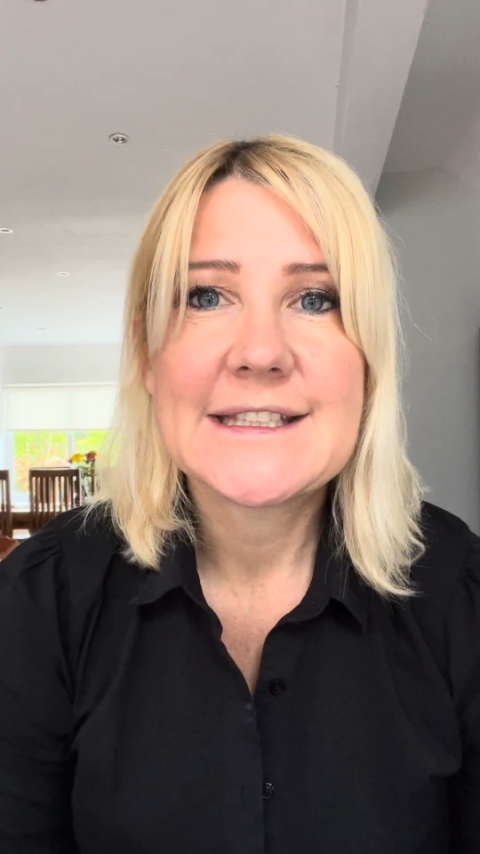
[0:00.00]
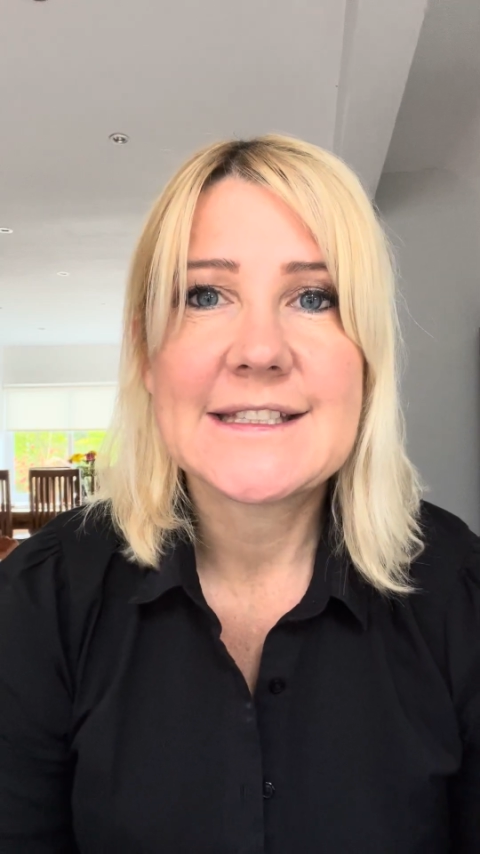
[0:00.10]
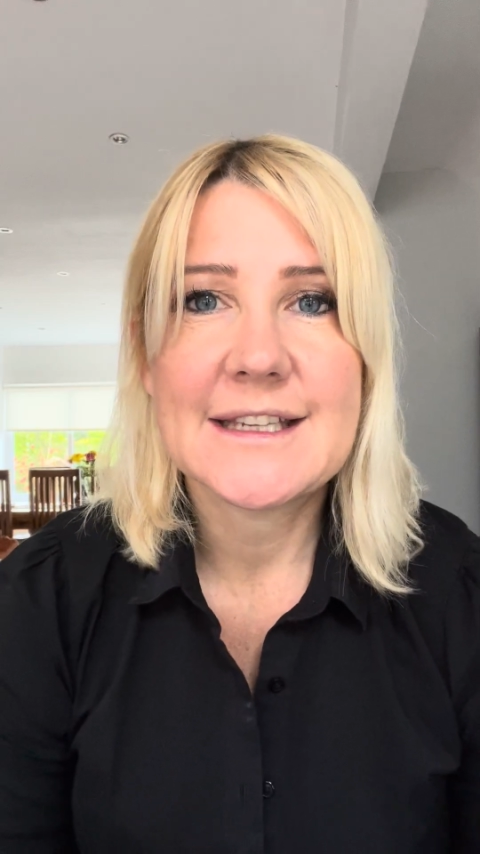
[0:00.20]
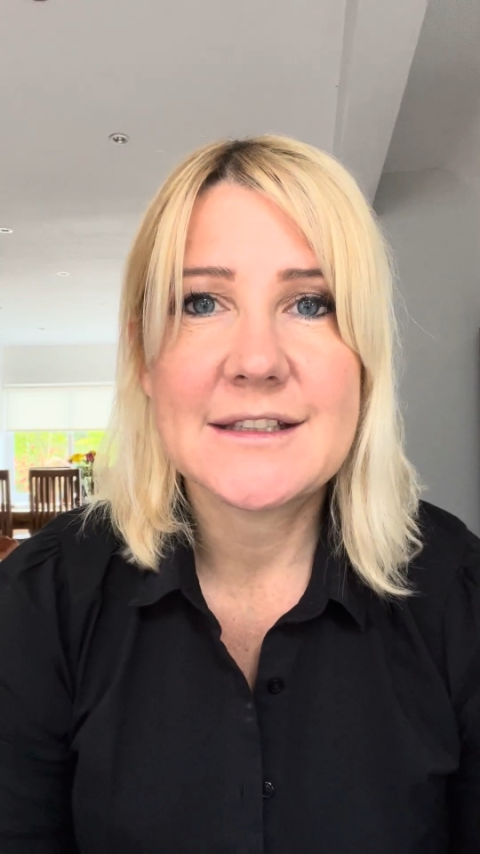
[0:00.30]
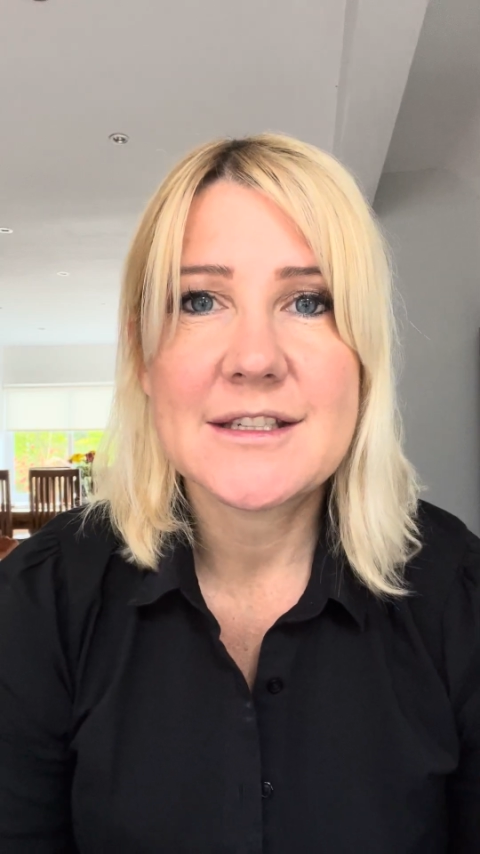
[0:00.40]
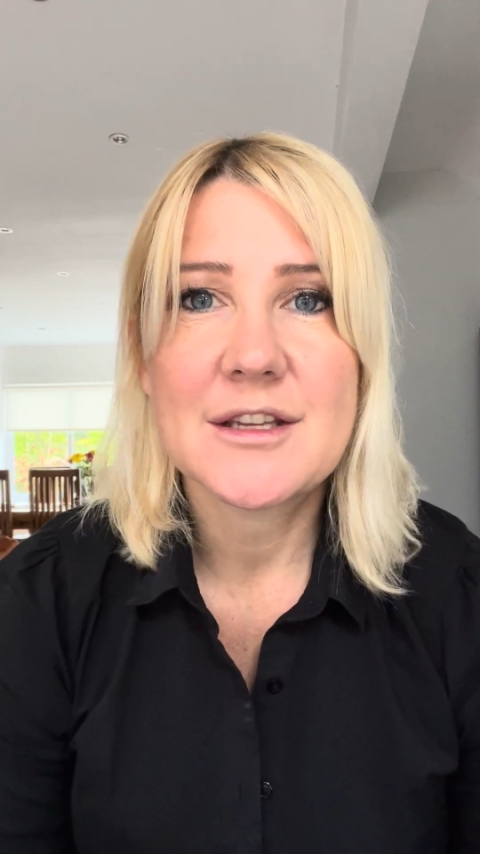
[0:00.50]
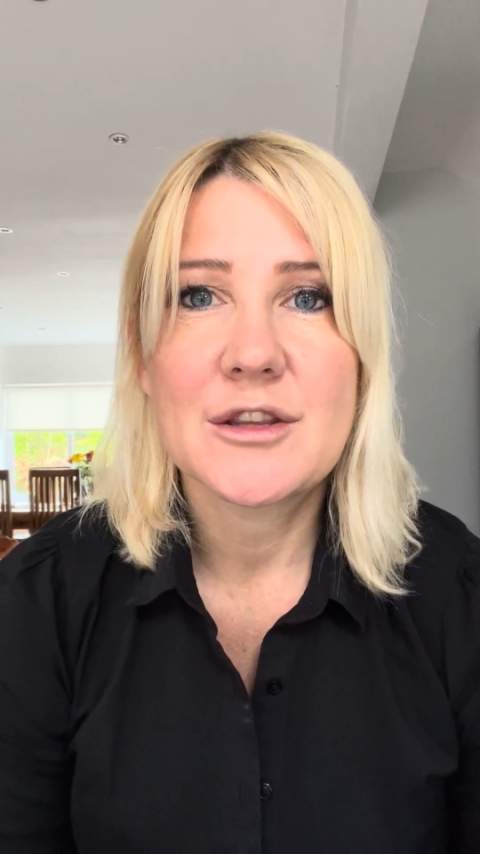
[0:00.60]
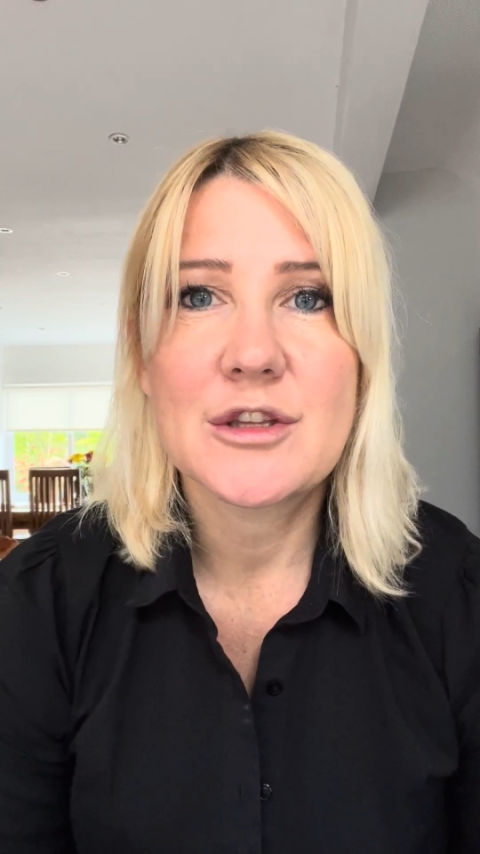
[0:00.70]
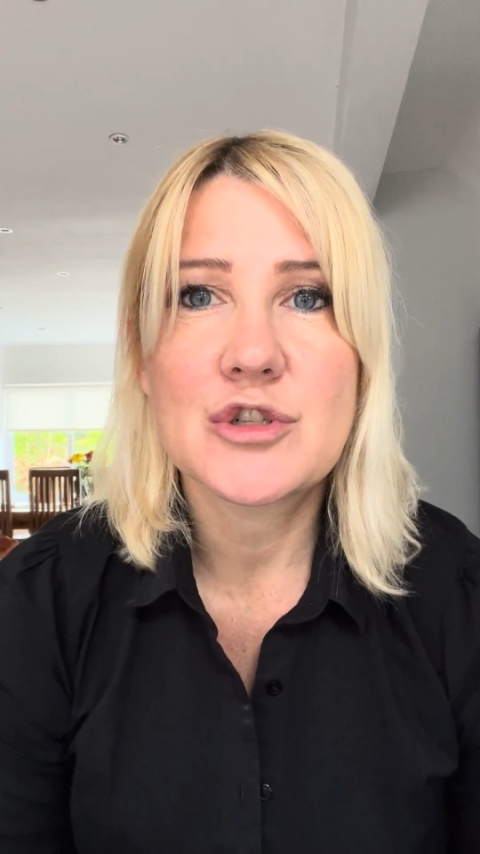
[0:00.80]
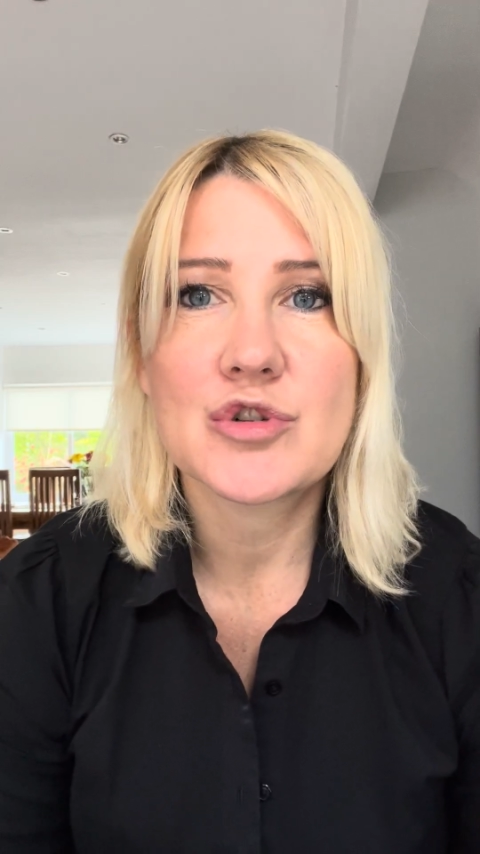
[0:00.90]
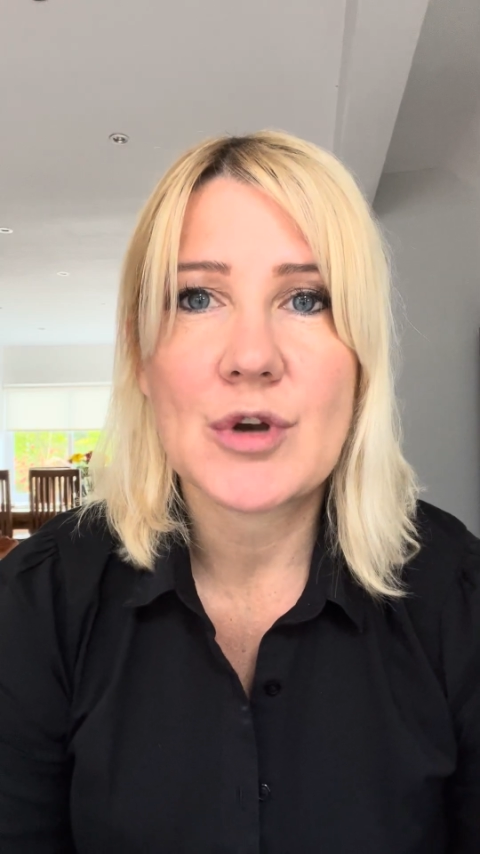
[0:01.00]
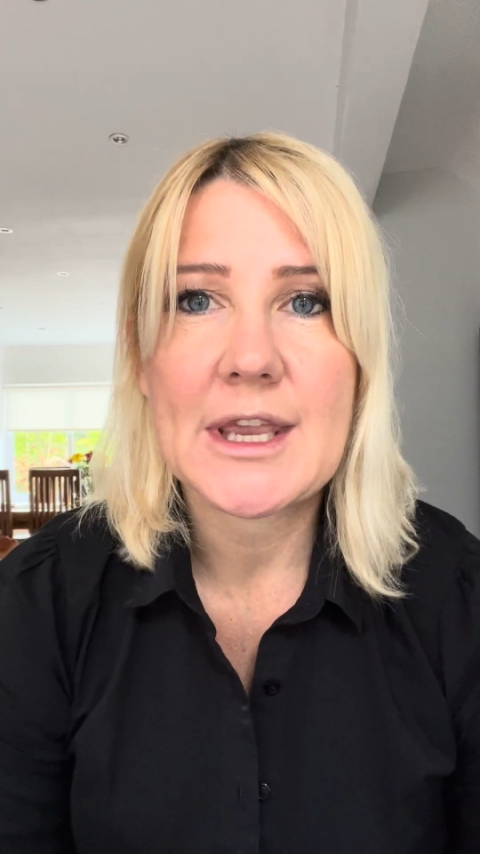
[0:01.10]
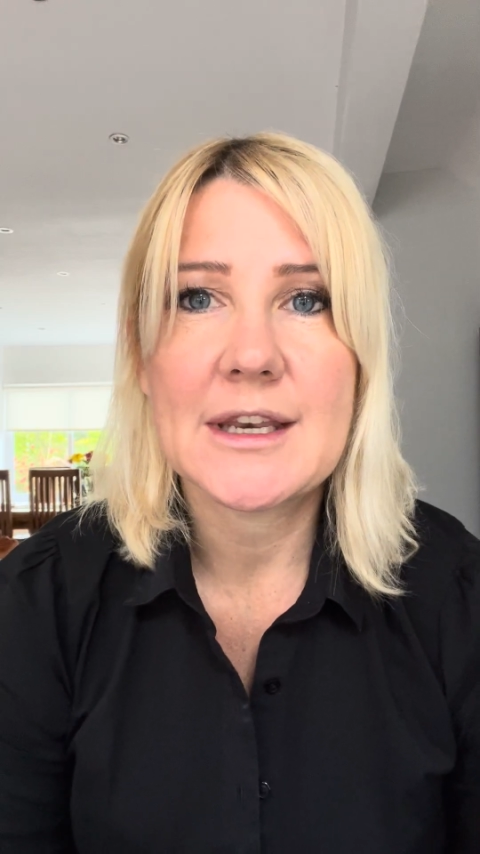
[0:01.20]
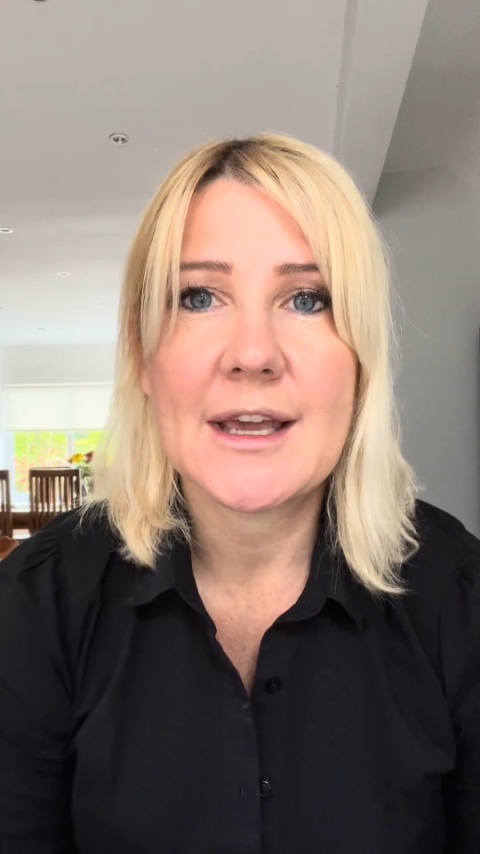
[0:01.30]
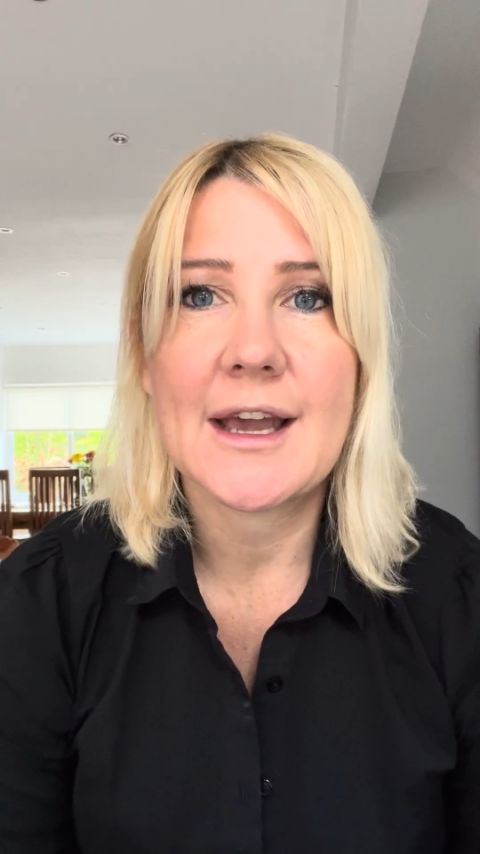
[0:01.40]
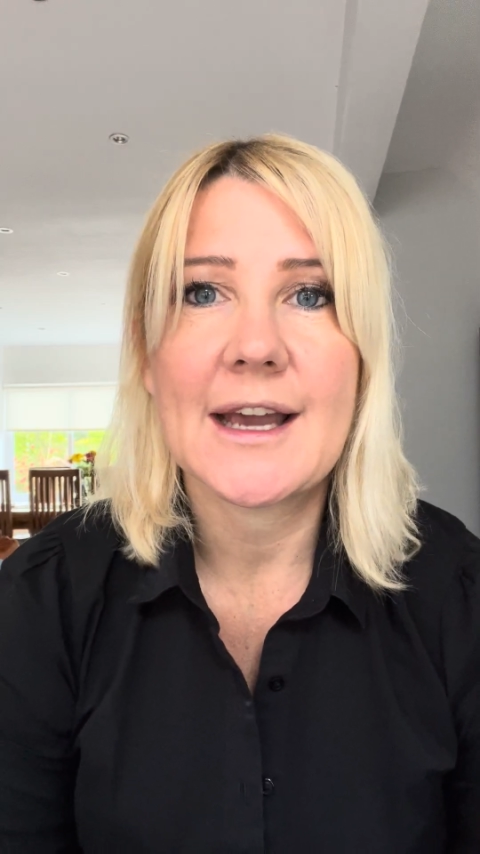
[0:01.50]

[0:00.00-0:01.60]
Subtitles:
Did the trainer